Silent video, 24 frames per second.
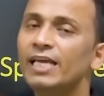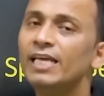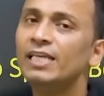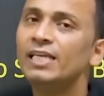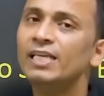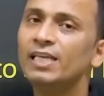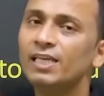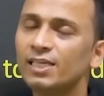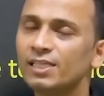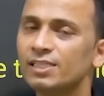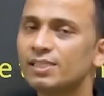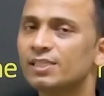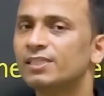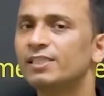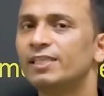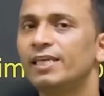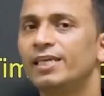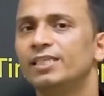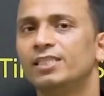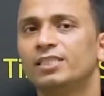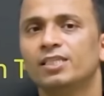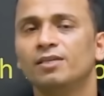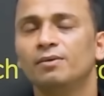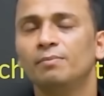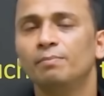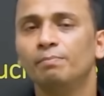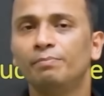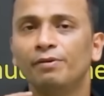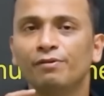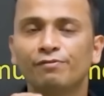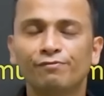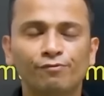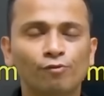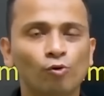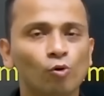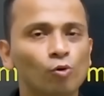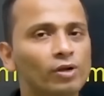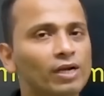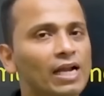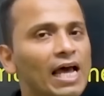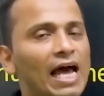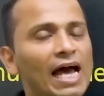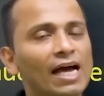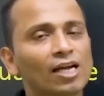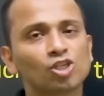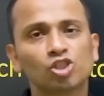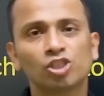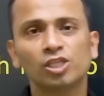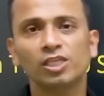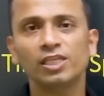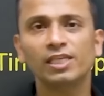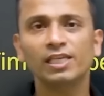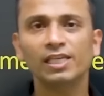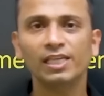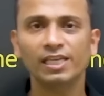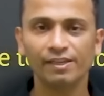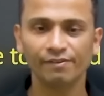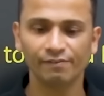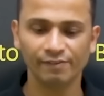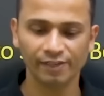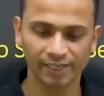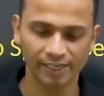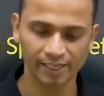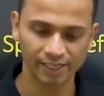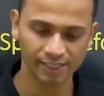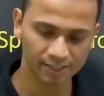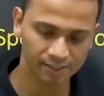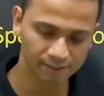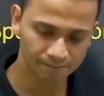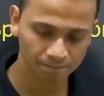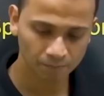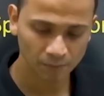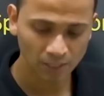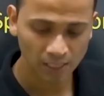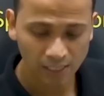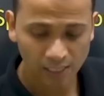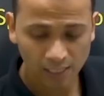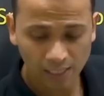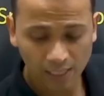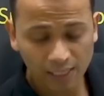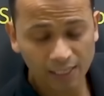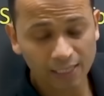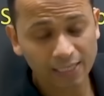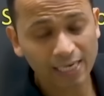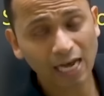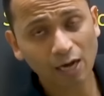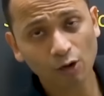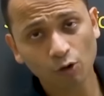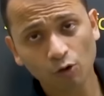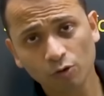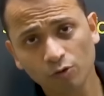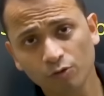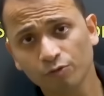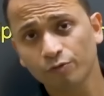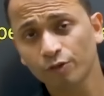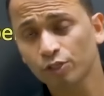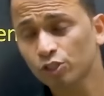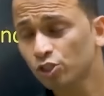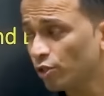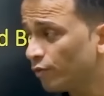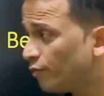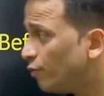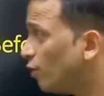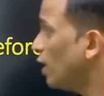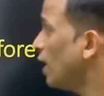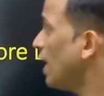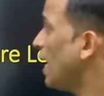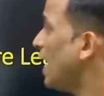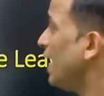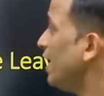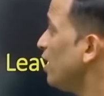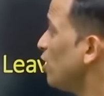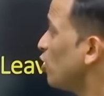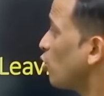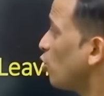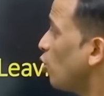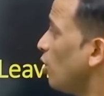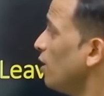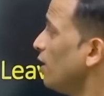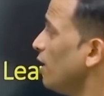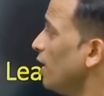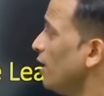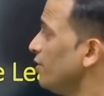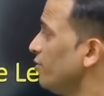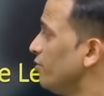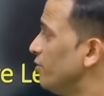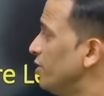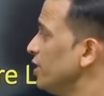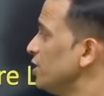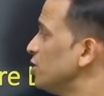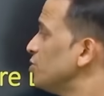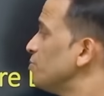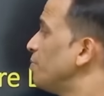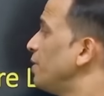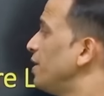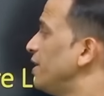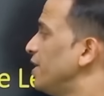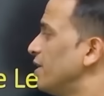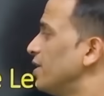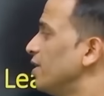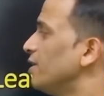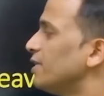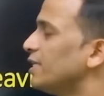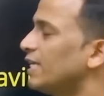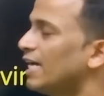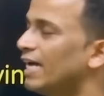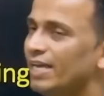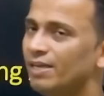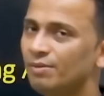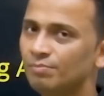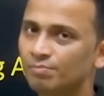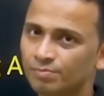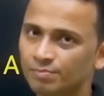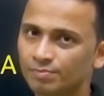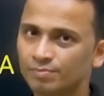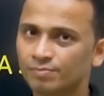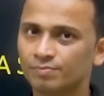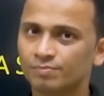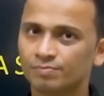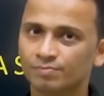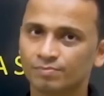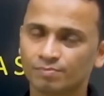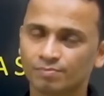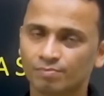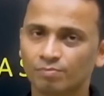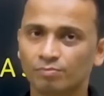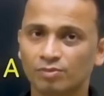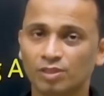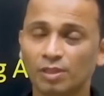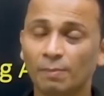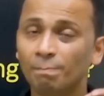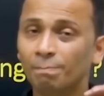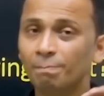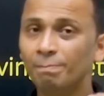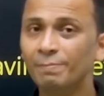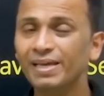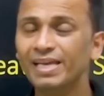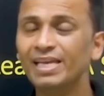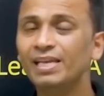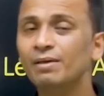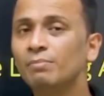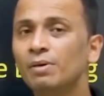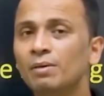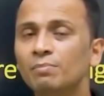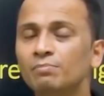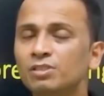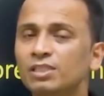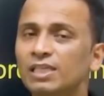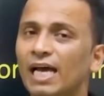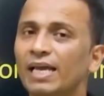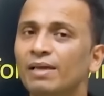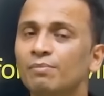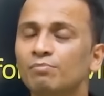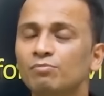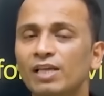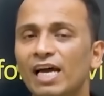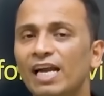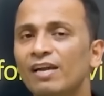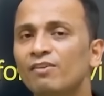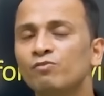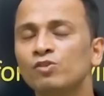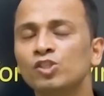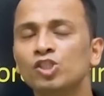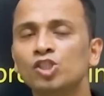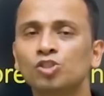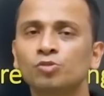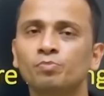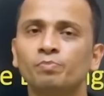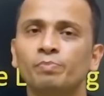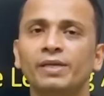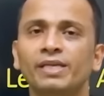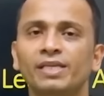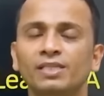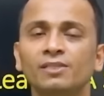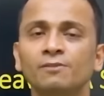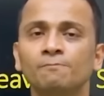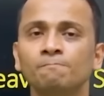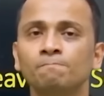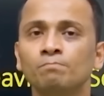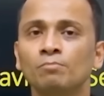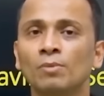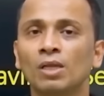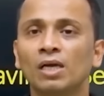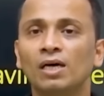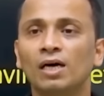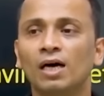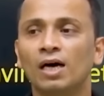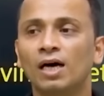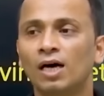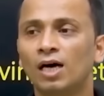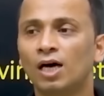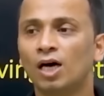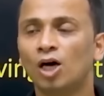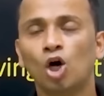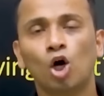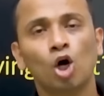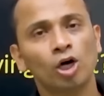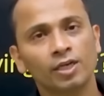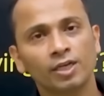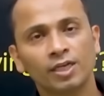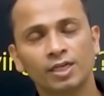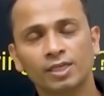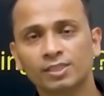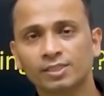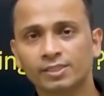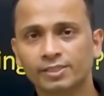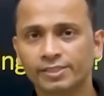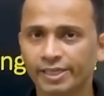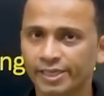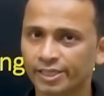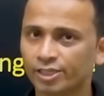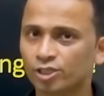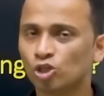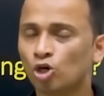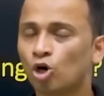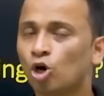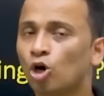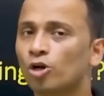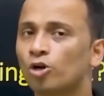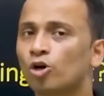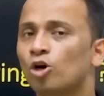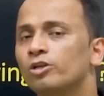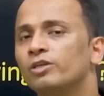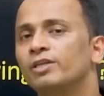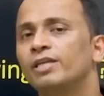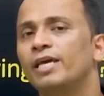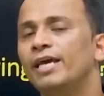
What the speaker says: in a set before actually leaving it? Now, first of all, I'll call this particular time the minimum time that we spend on a set or on